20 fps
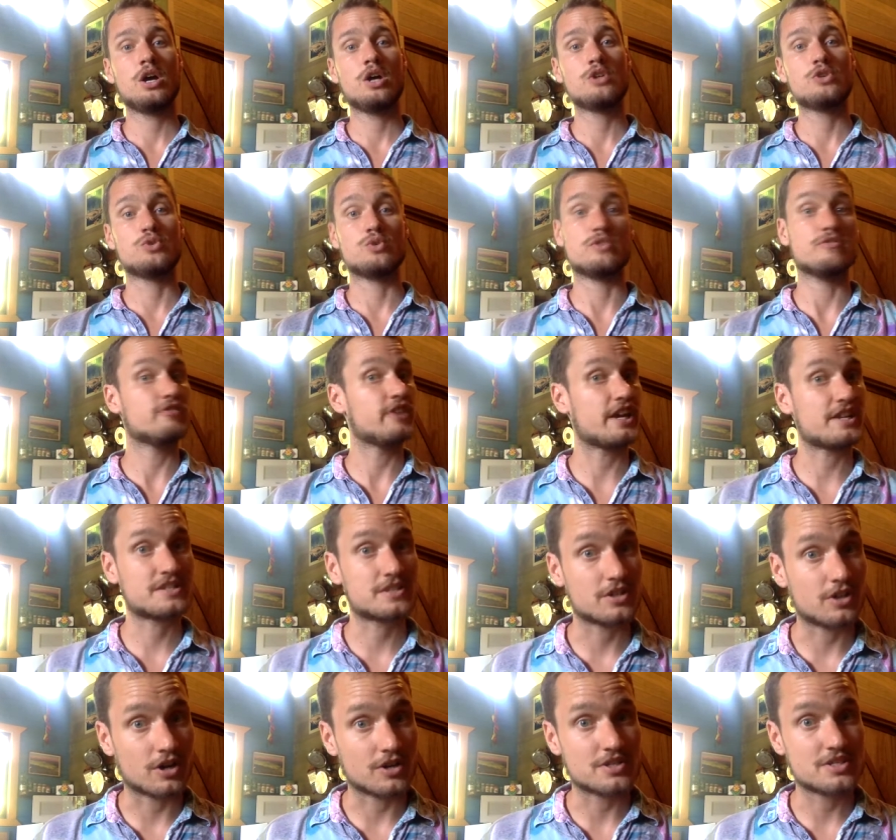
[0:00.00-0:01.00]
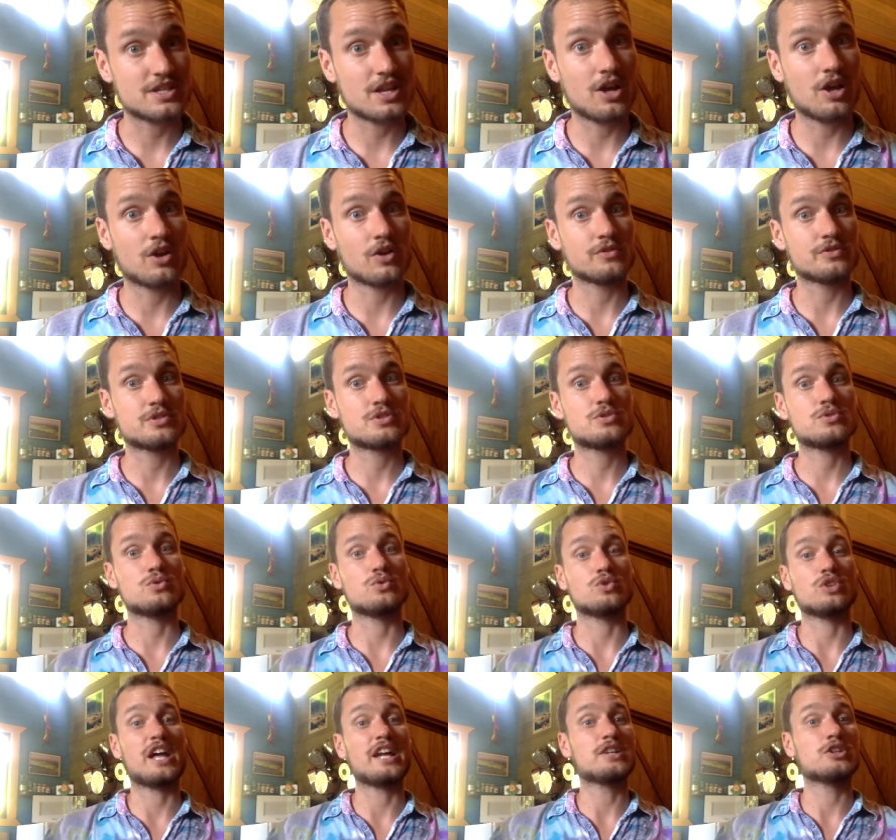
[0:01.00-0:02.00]
to invest in ourselves to
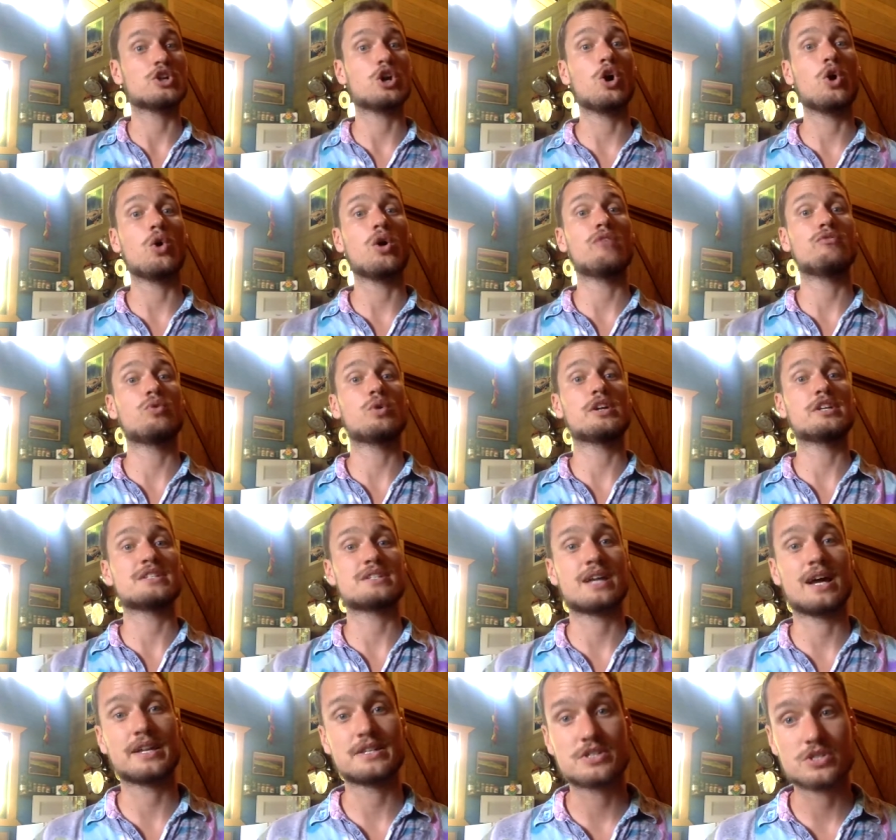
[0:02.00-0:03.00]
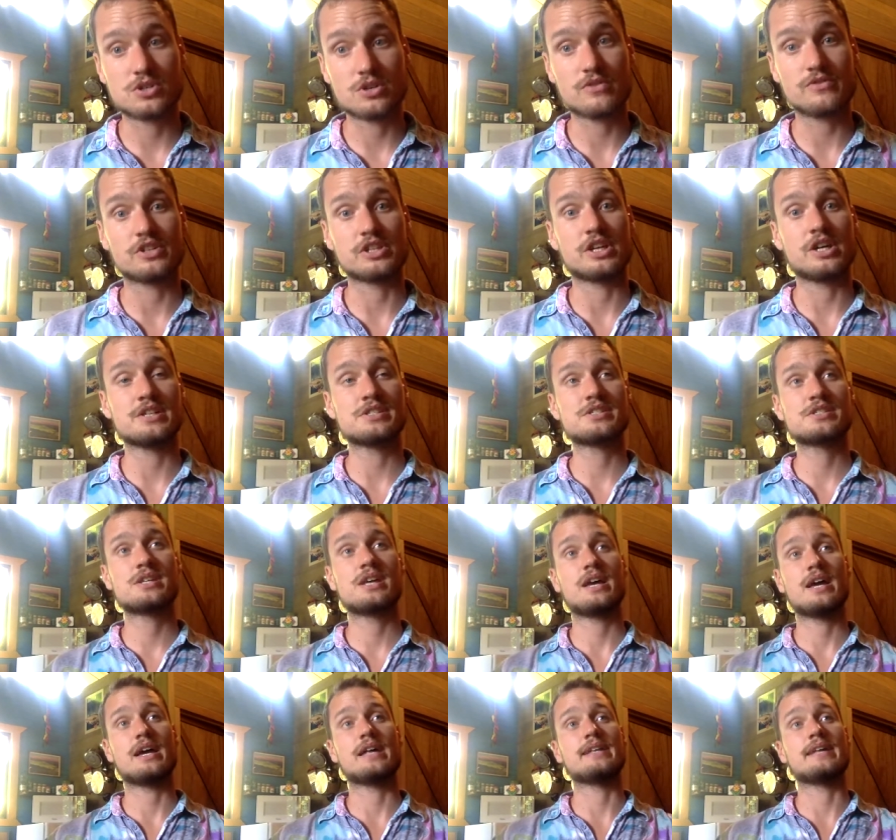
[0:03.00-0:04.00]
let go of what is not serving us
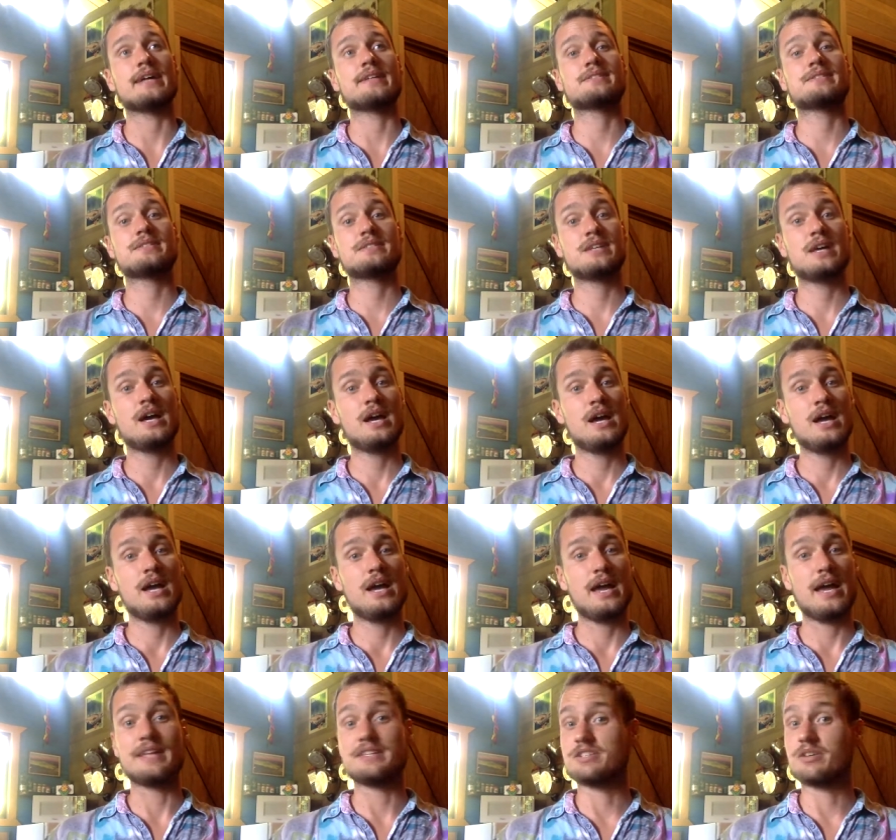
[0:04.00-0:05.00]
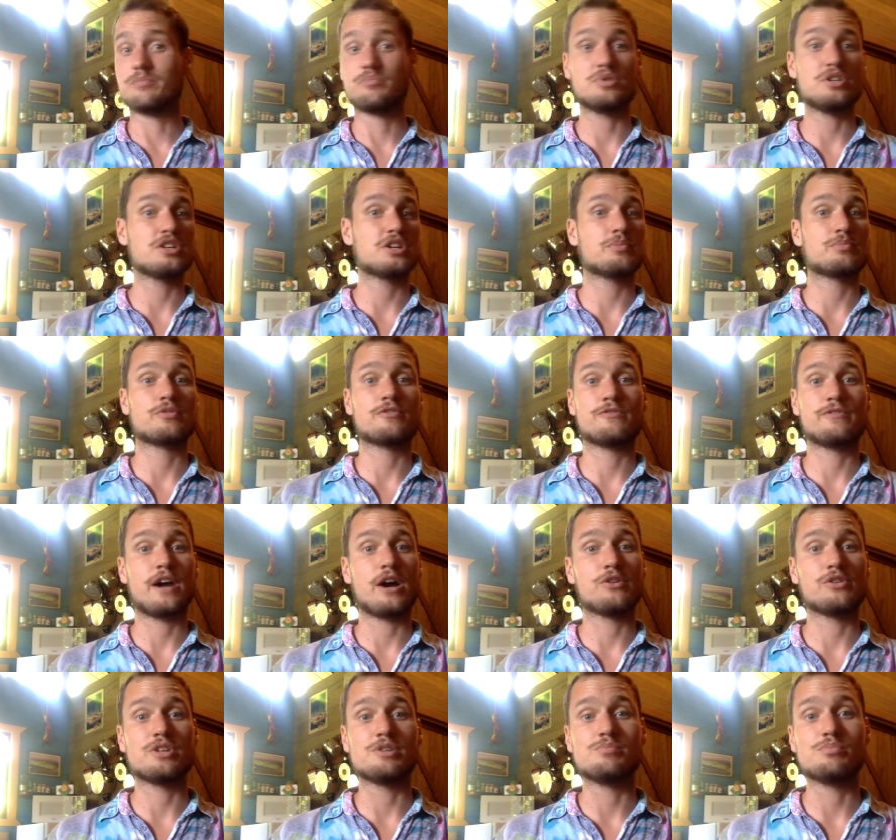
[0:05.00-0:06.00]
and that's ends up being a
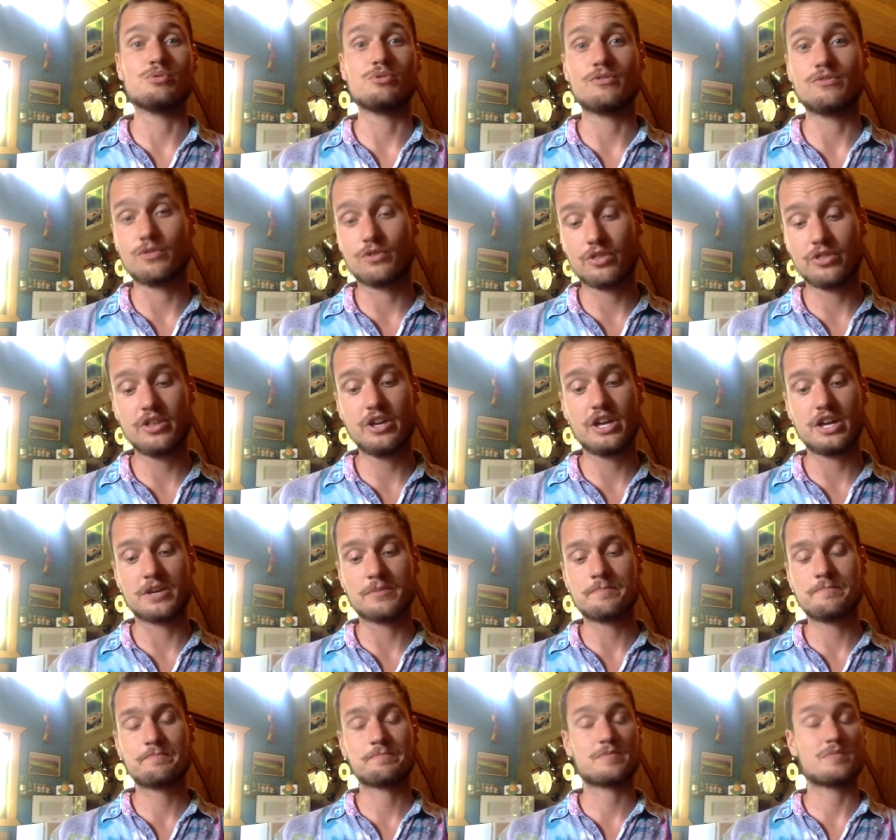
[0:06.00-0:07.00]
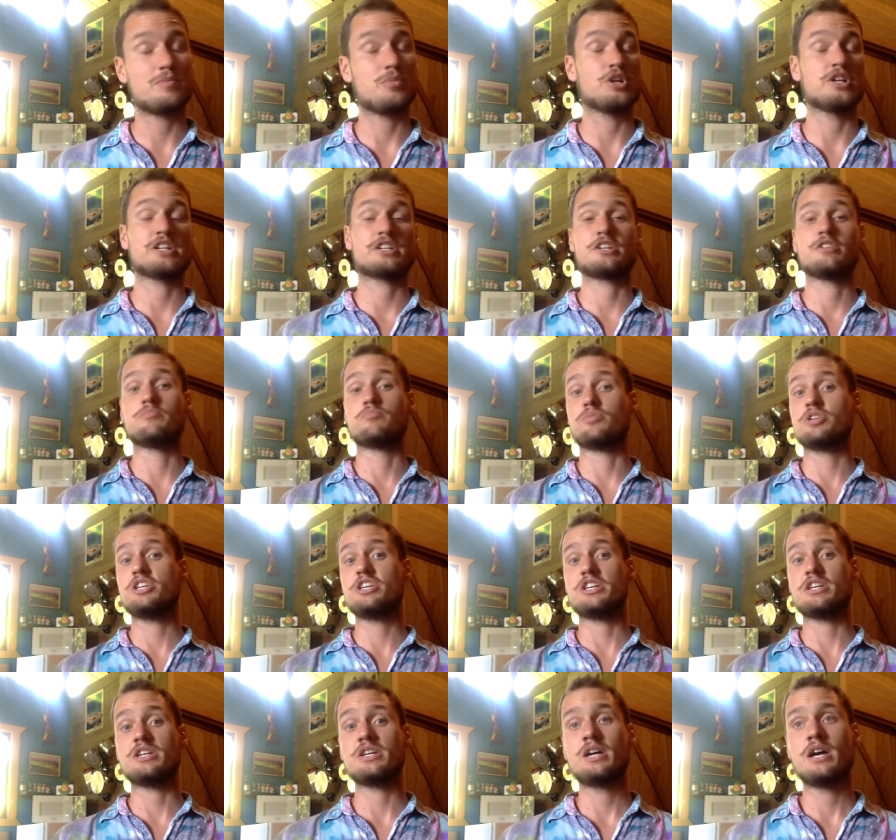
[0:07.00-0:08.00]
profoundly beautiful thing but it can
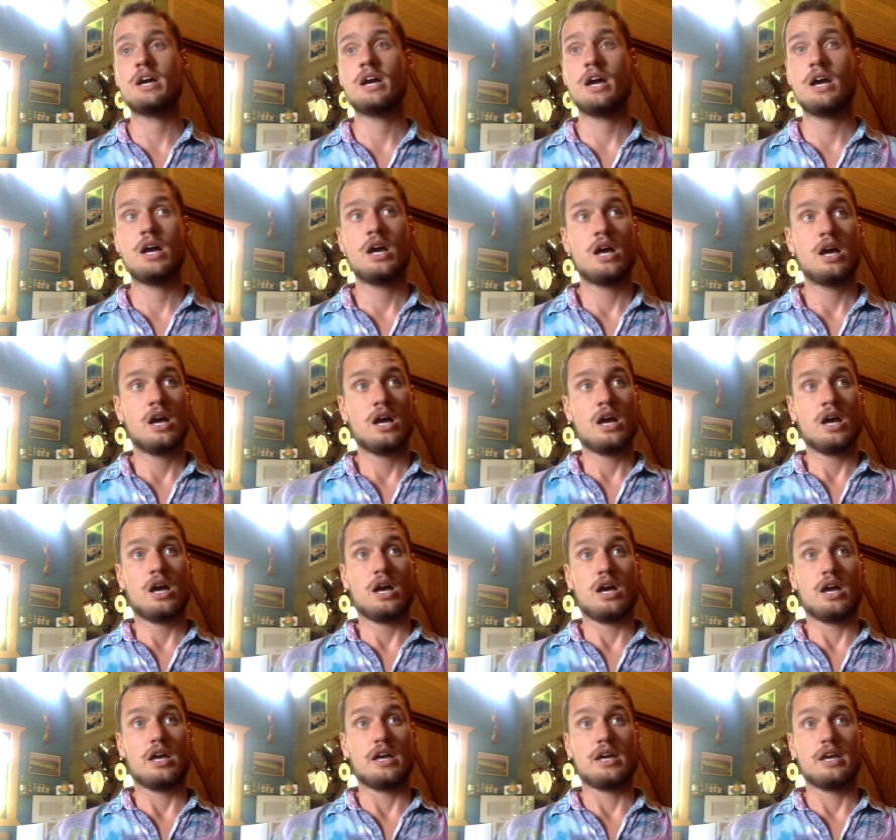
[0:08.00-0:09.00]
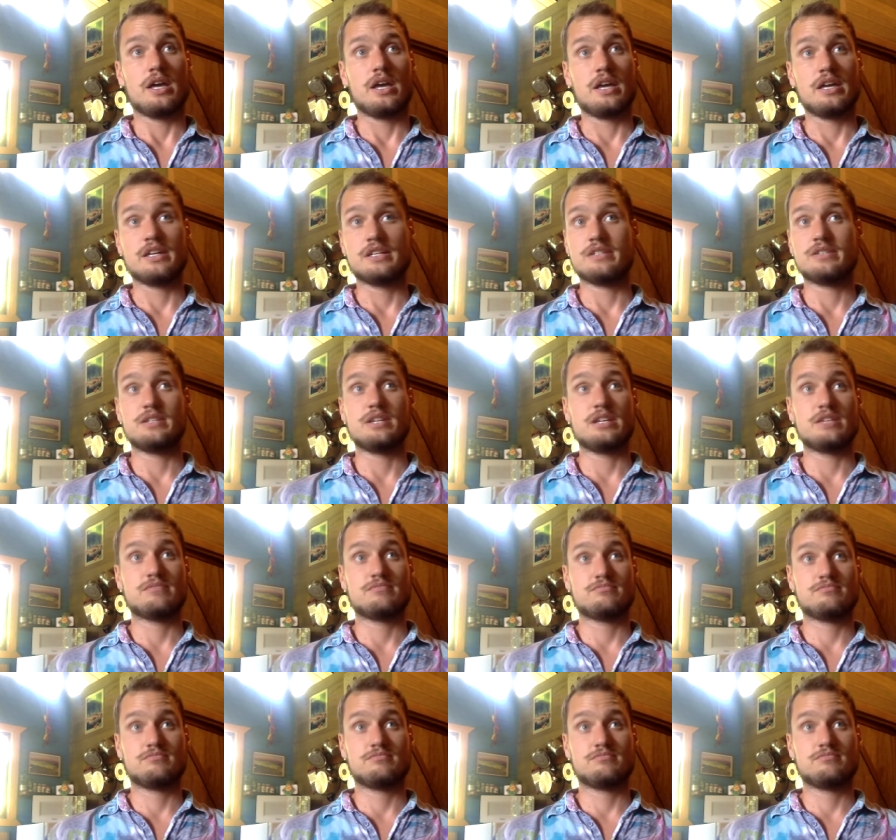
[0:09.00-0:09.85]
be it it